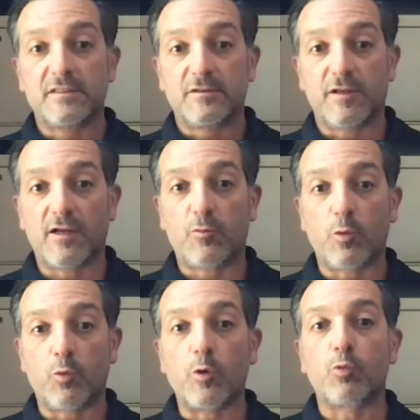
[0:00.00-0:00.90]
Like
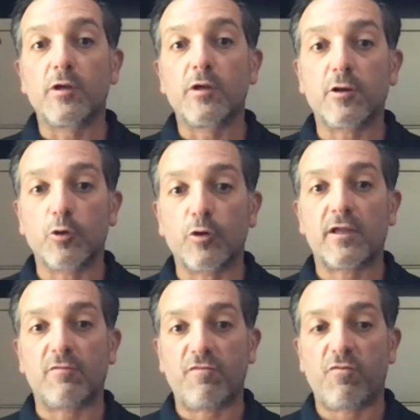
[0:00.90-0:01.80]
we're really
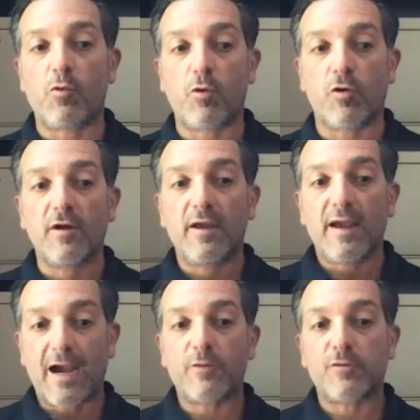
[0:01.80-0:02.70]
looking for
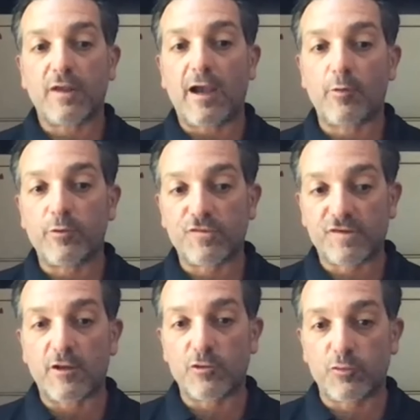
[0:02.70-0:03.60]
how their
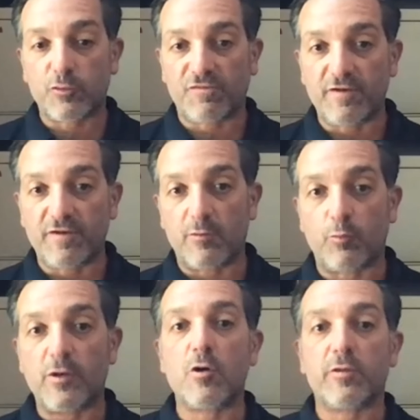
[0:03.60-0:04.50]
schedules fit, and
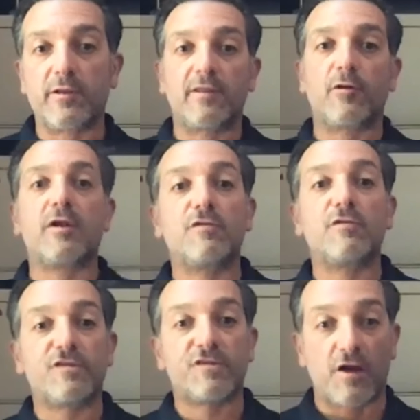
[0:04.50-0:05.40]
we know that there
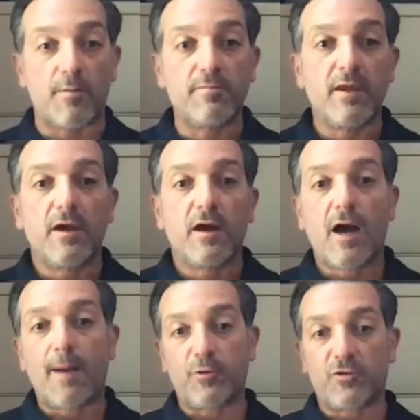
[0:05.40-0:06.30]
is some
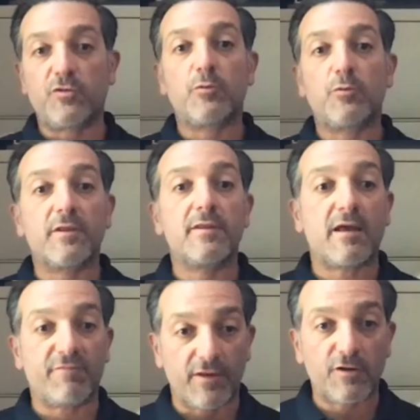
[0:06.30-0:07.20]
opportunity within
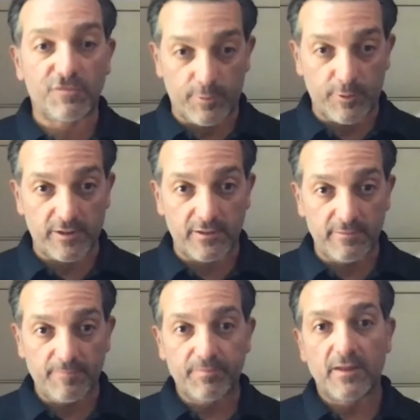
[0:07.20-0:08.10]
that flex period
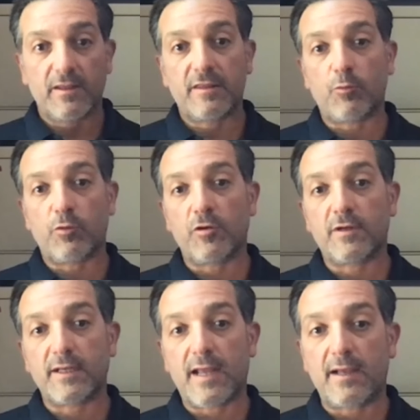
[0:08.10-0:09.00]
that we're
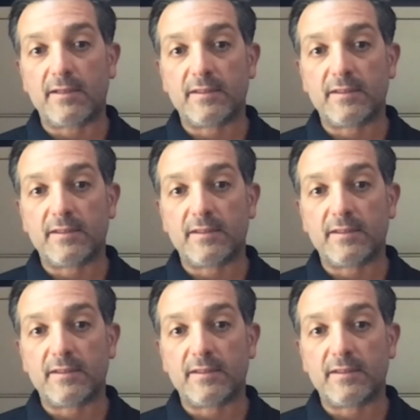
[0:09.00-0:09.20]
looking at.